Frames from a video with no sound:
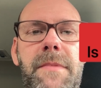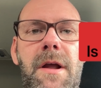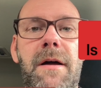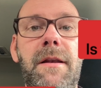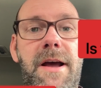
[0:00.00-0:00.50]

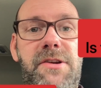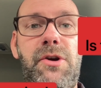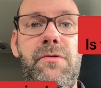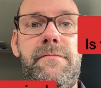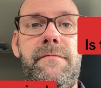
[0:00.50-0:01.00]
unless
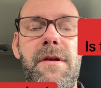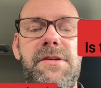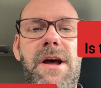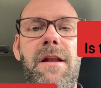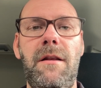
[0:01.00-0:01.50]
you
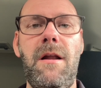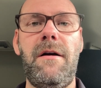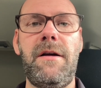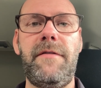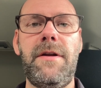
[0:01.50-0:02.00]
sell a
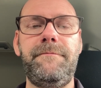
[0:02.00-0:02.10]
lot of it.